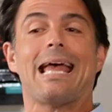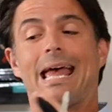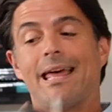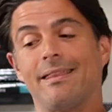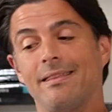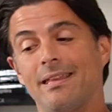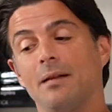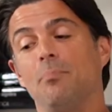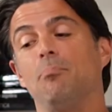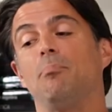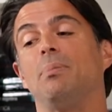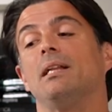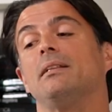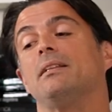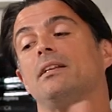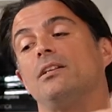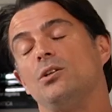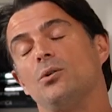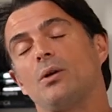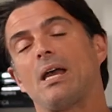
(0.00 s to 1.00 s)
and then build
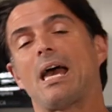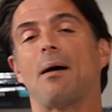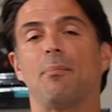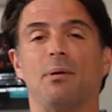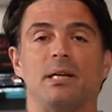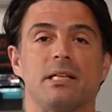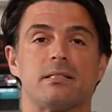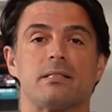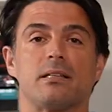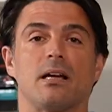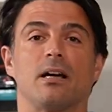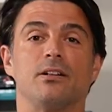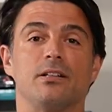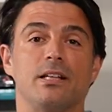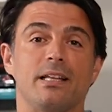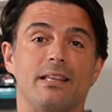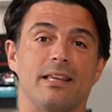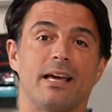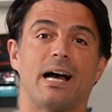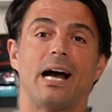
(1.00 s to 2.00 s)
in new cabinets
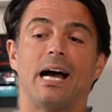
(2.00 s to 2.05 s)
underneath the